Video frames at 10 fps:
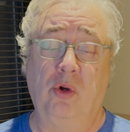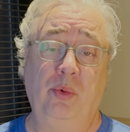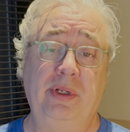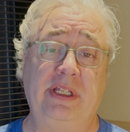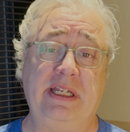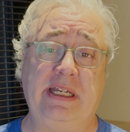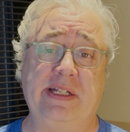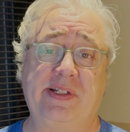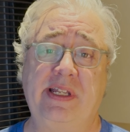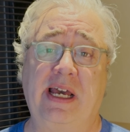Really,
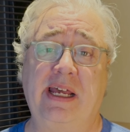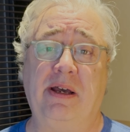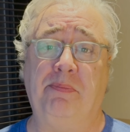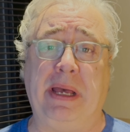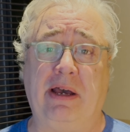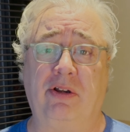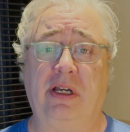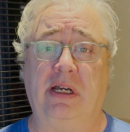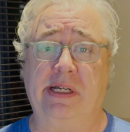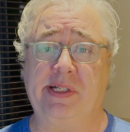it's not
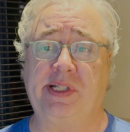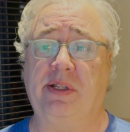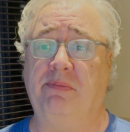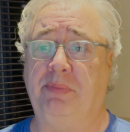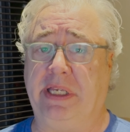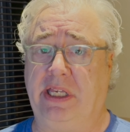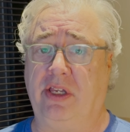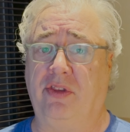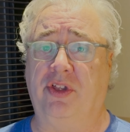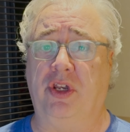about us
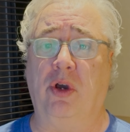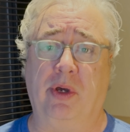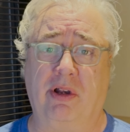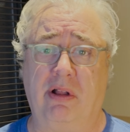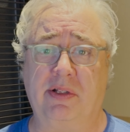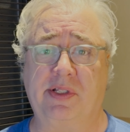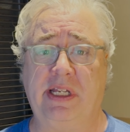being the know-it-alls.